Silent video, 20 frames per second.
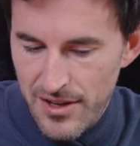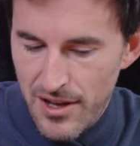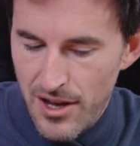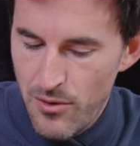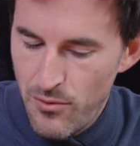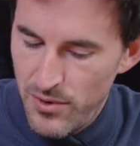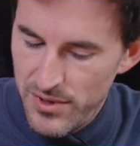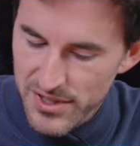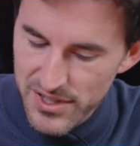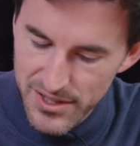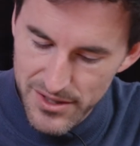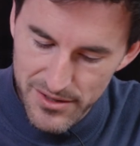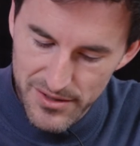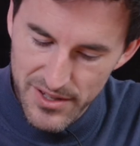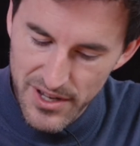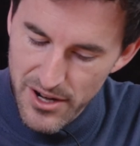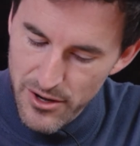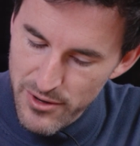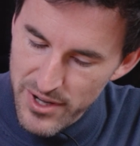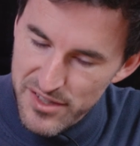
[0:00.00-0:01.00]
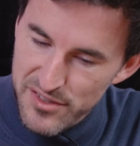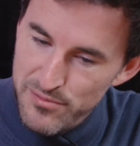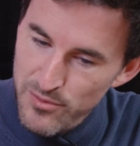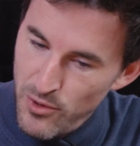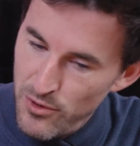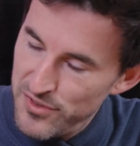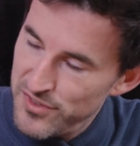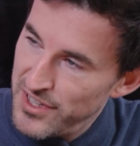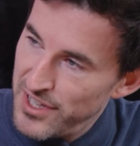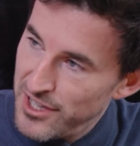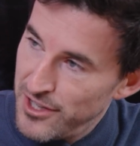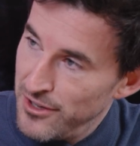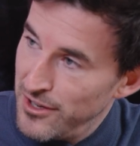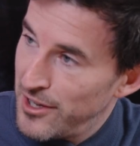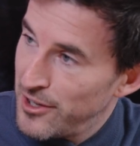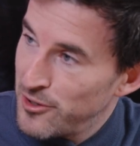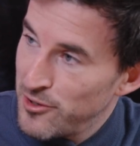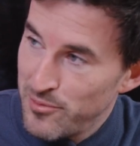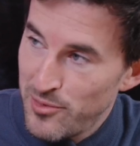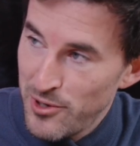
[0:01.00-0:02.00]
I wanted a direct small second,
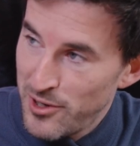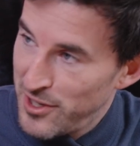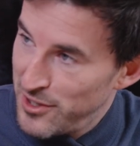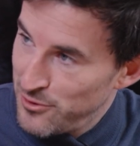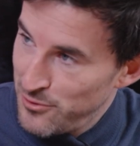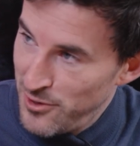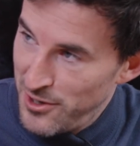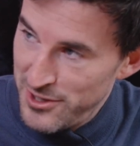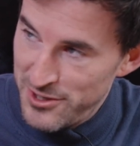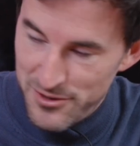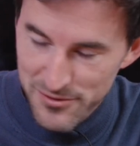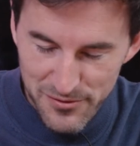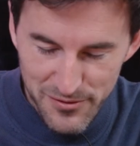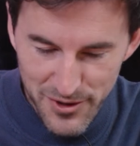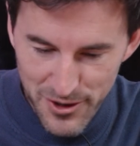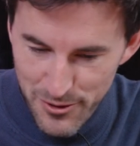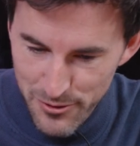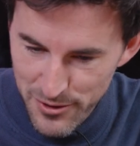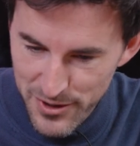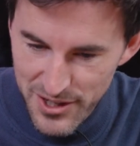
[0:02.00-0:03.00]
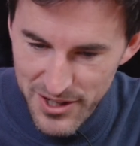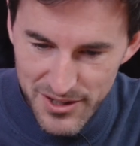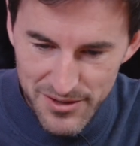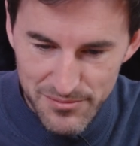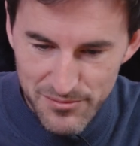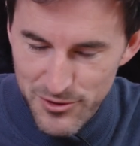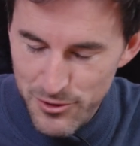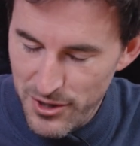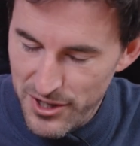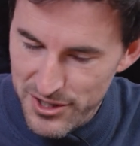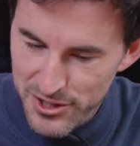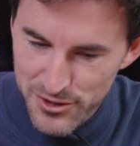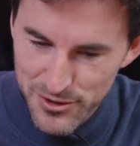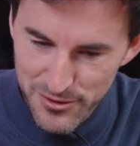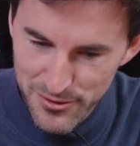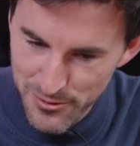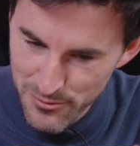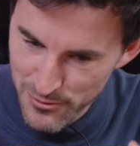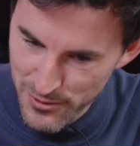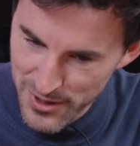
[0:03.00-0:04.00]
like a pocket watch, very
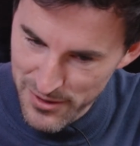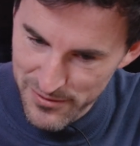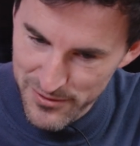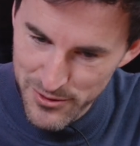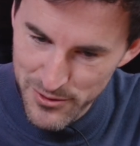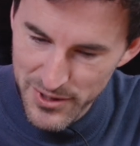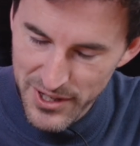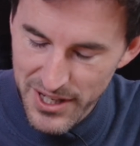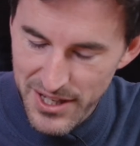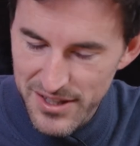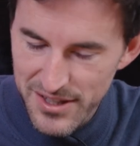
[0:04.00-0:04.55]
traditional way of doing